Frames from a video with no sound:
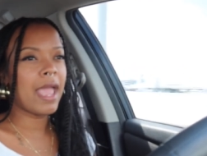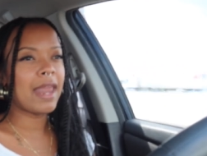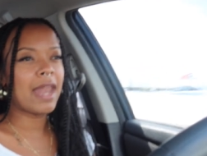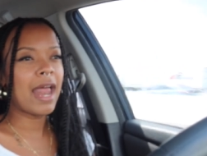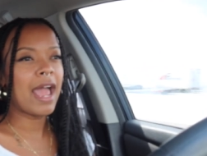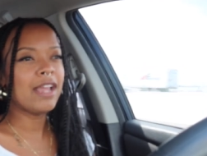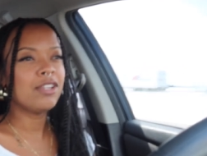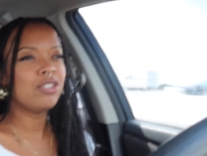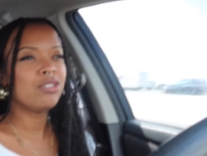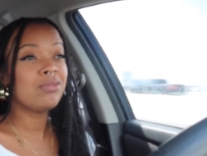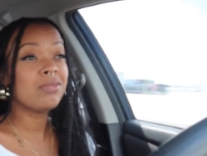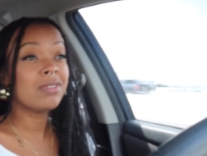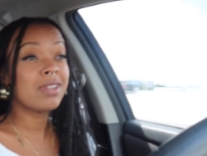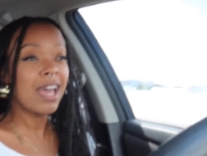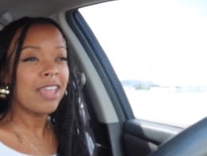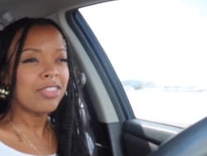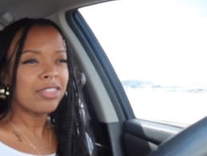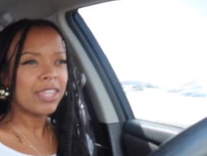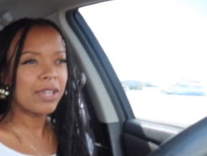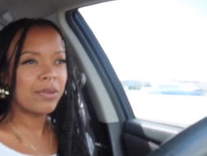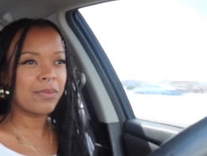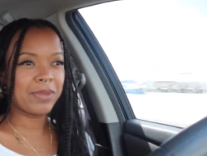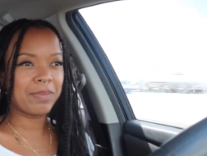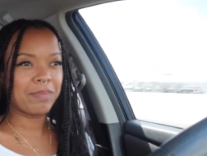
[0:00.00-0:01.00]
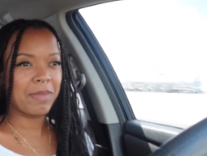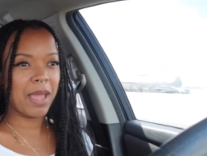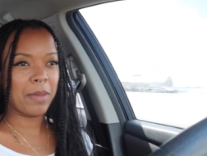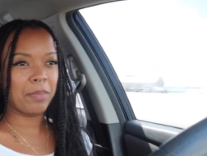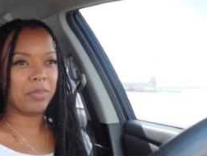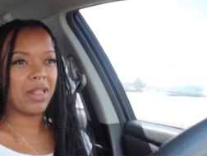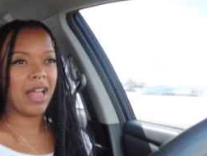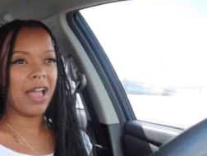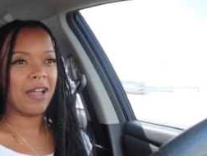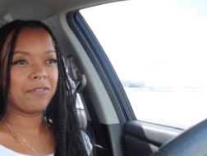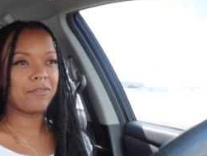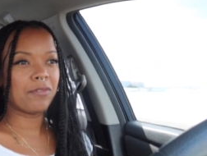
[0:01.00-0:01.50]
And I do nothing with my
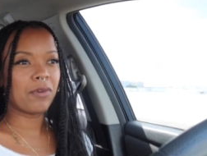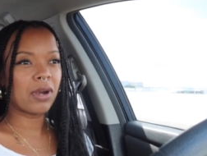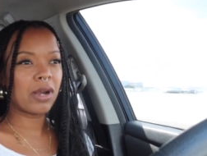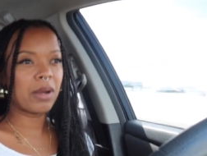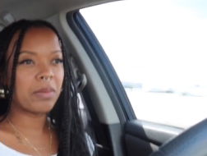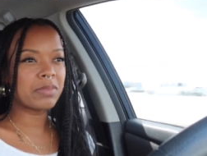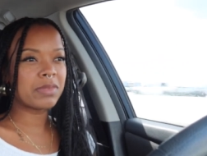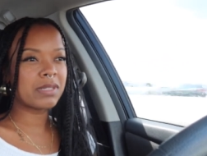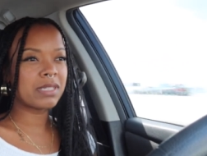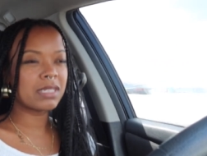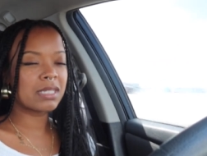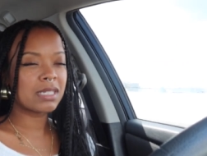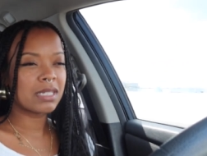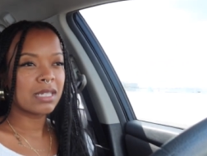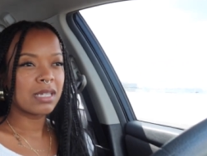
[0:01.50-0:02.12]
platforms.